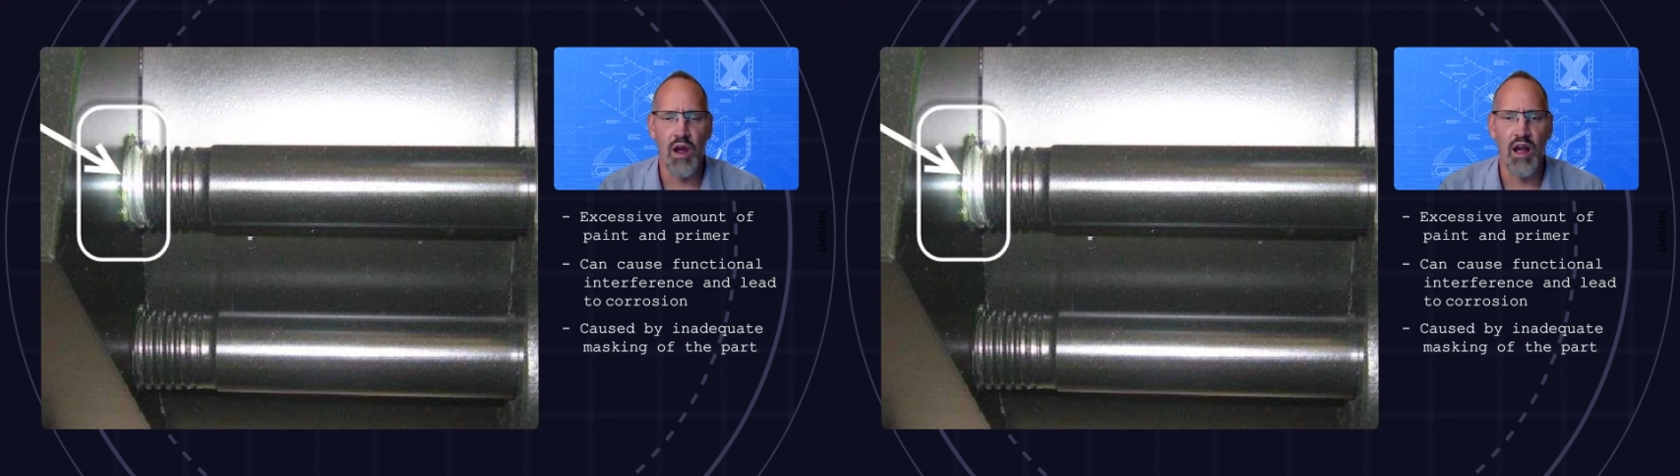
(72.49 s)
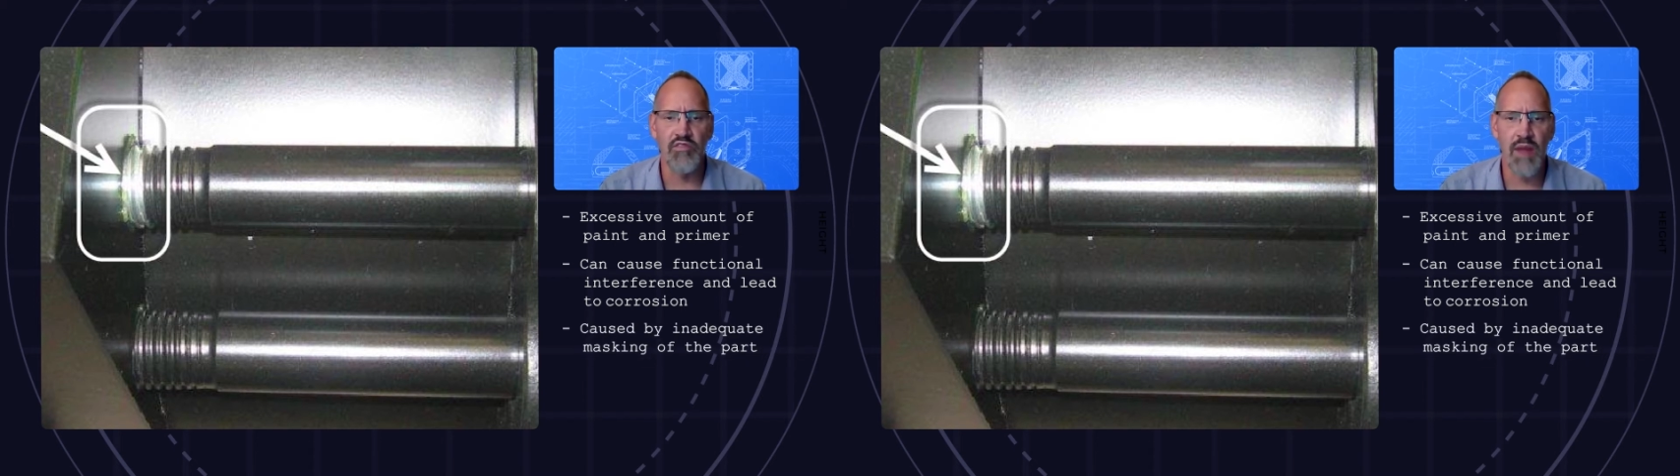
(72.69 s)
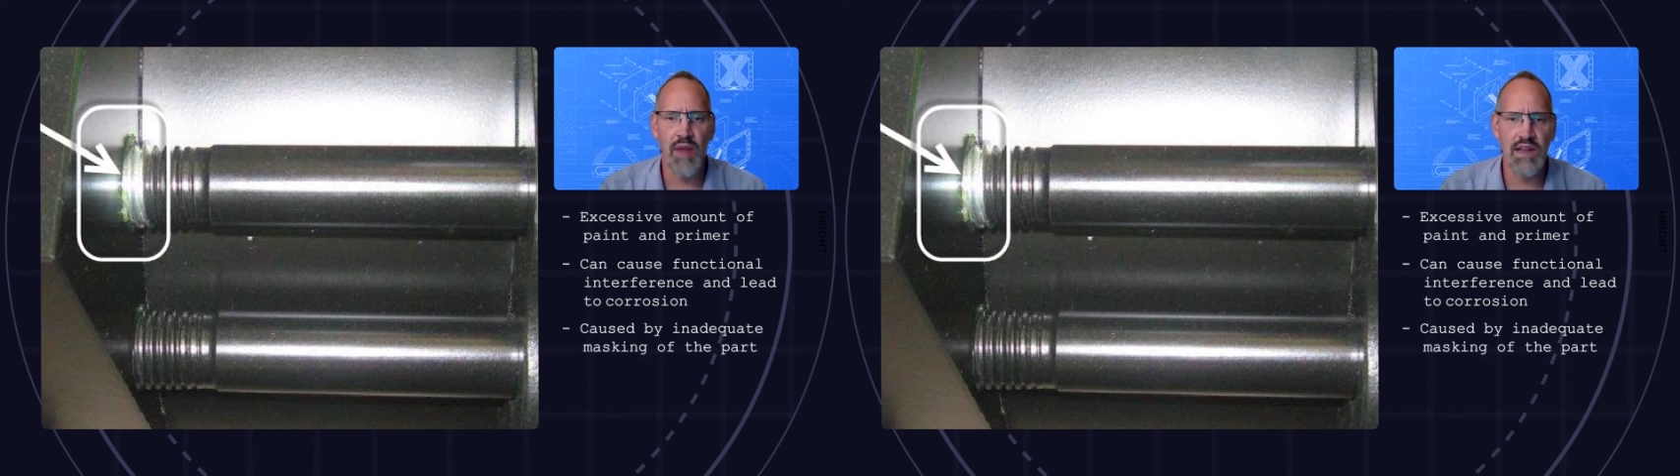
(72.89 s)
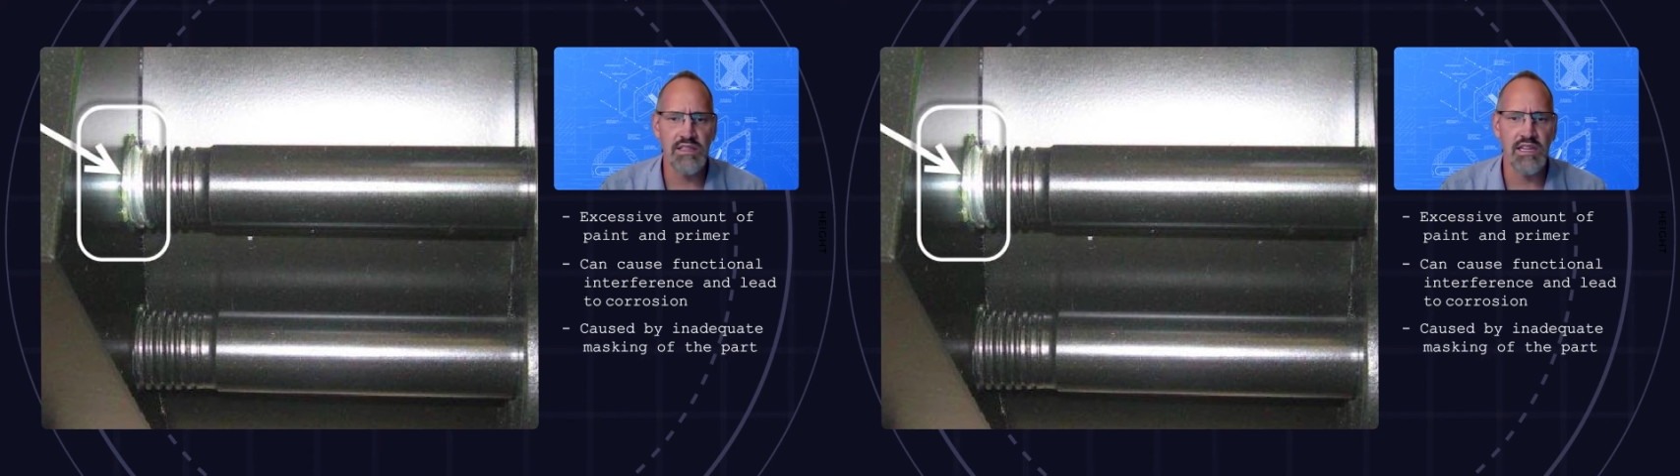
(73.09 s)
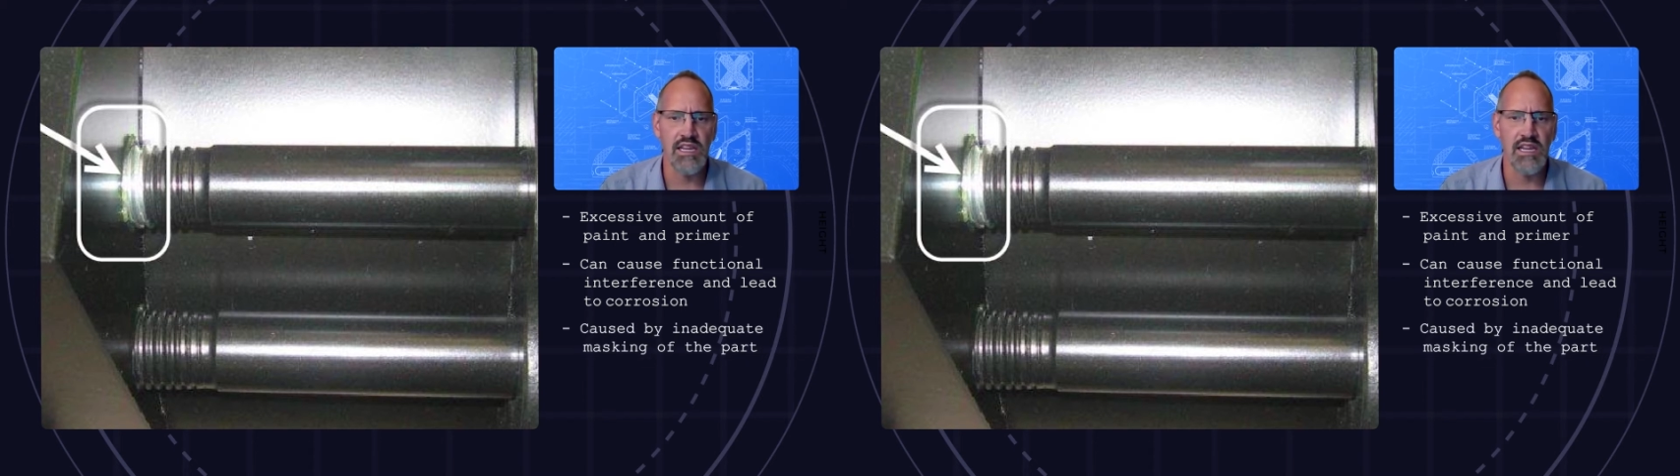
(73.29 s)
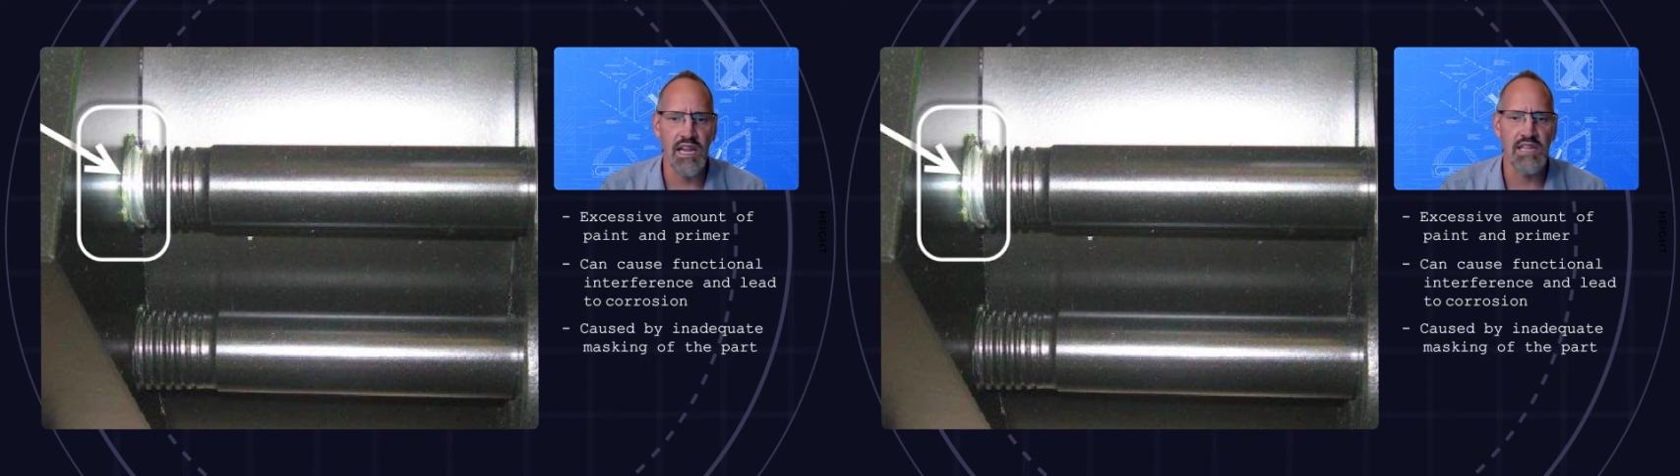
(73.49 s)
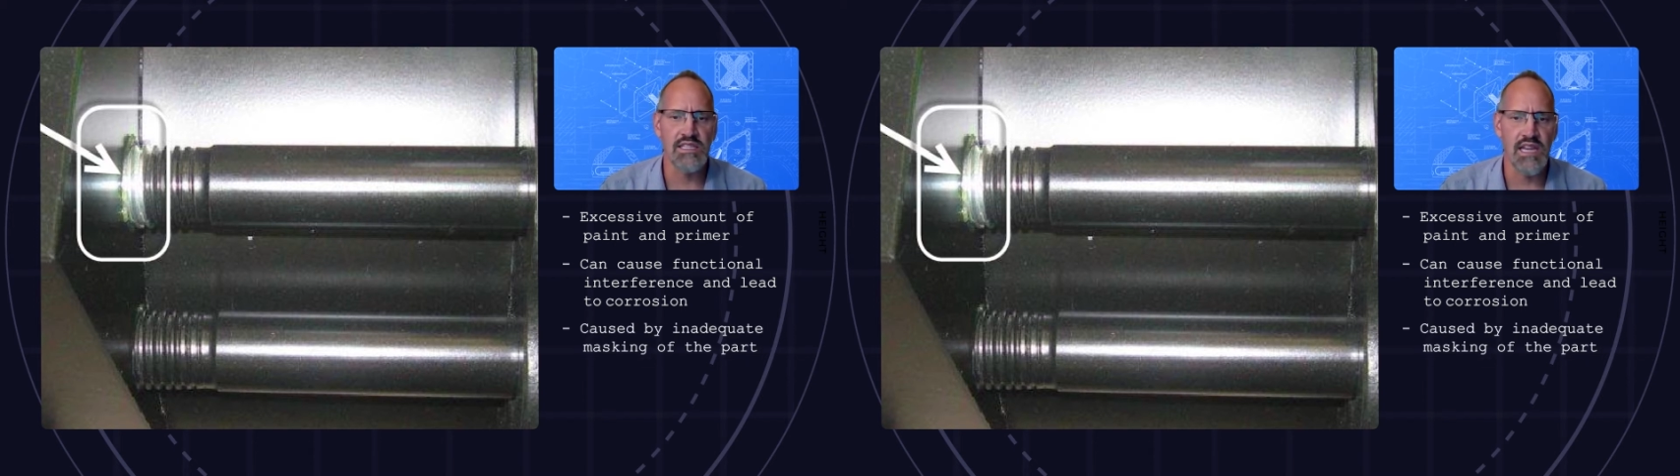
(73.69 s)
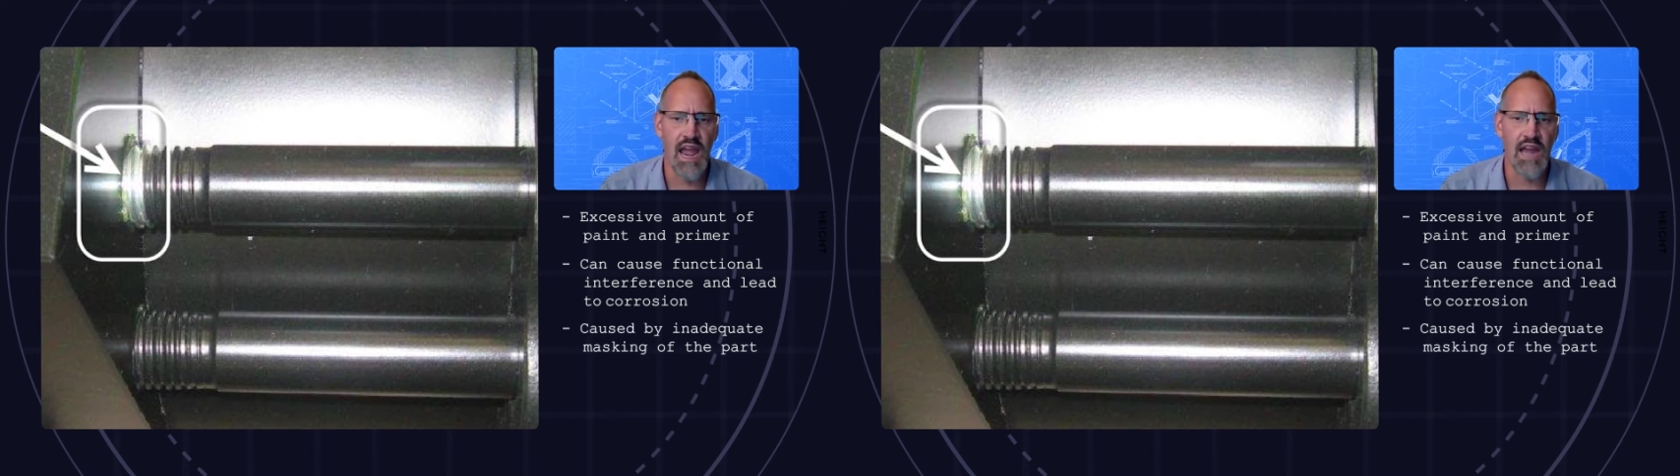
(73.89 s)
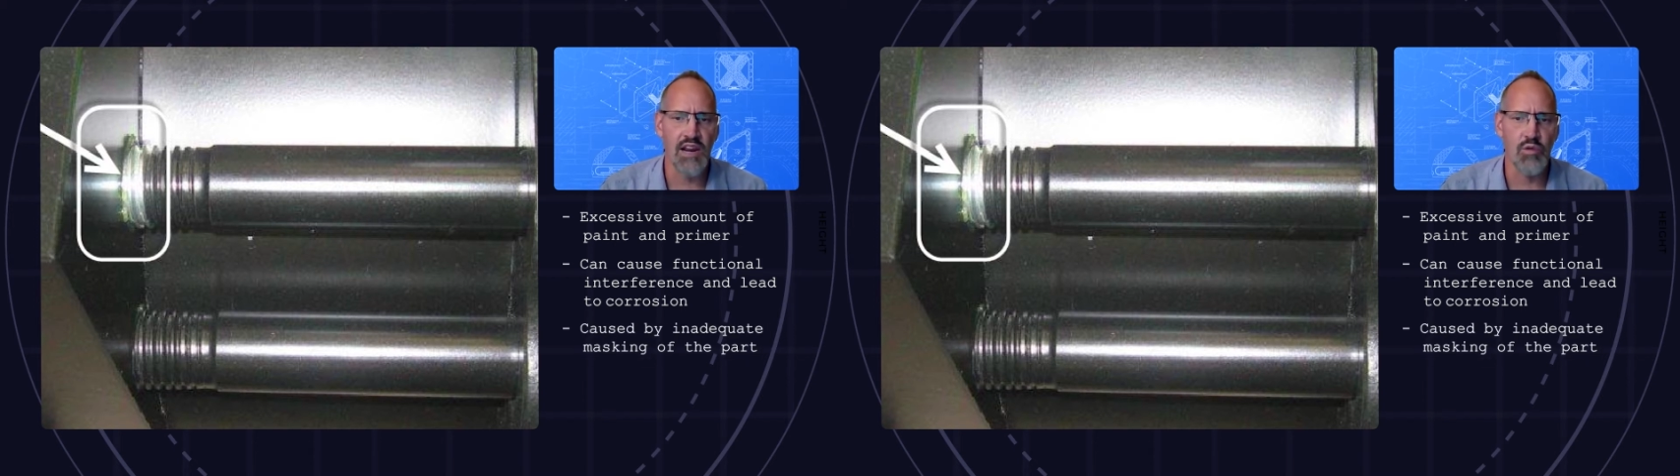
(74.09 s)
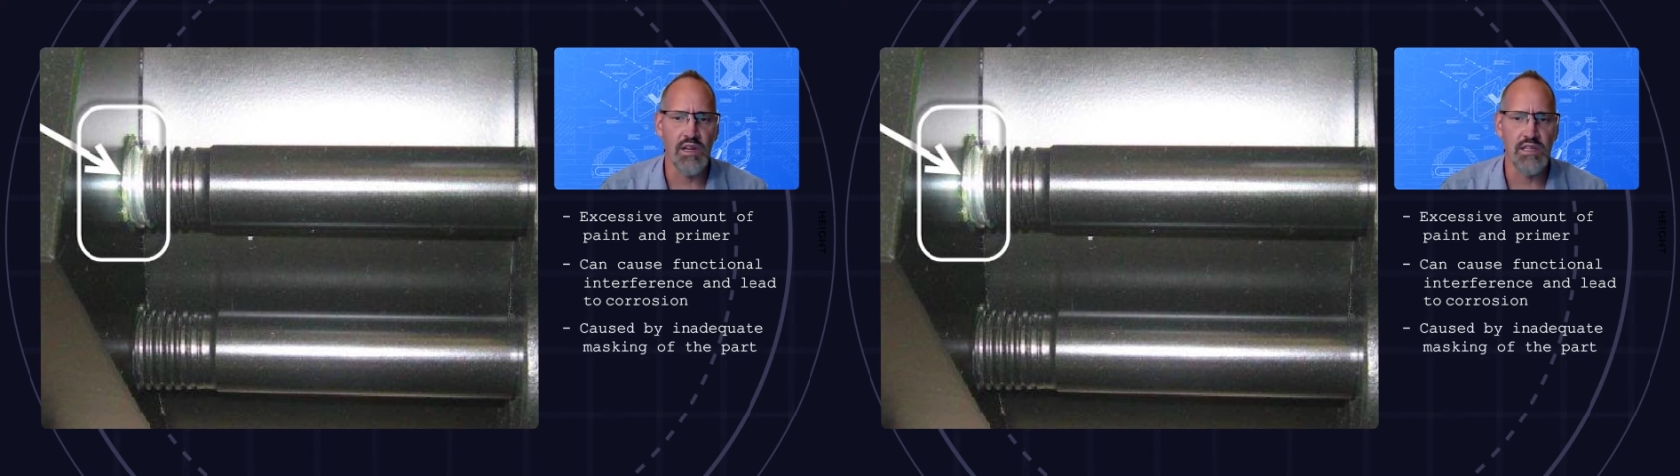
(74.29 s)
of masking is
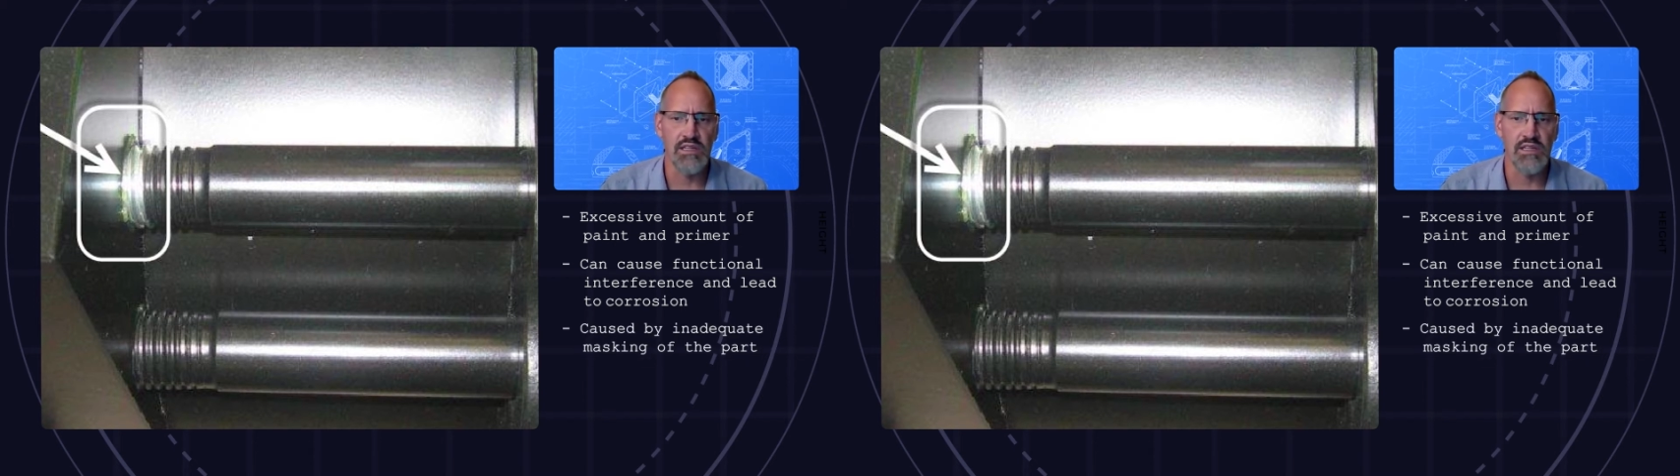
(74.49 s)
inadequate.